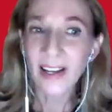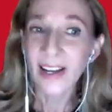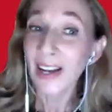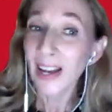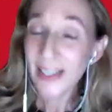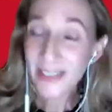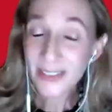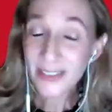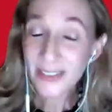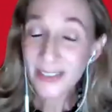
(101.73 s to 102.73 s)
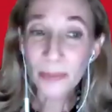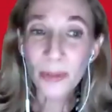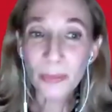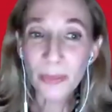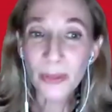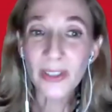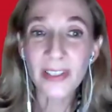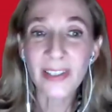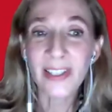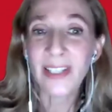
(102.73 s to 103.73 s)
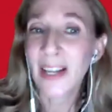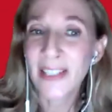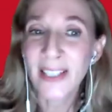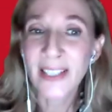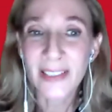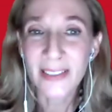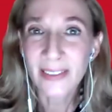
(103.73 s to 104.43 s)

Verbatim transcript: has long promoted the idea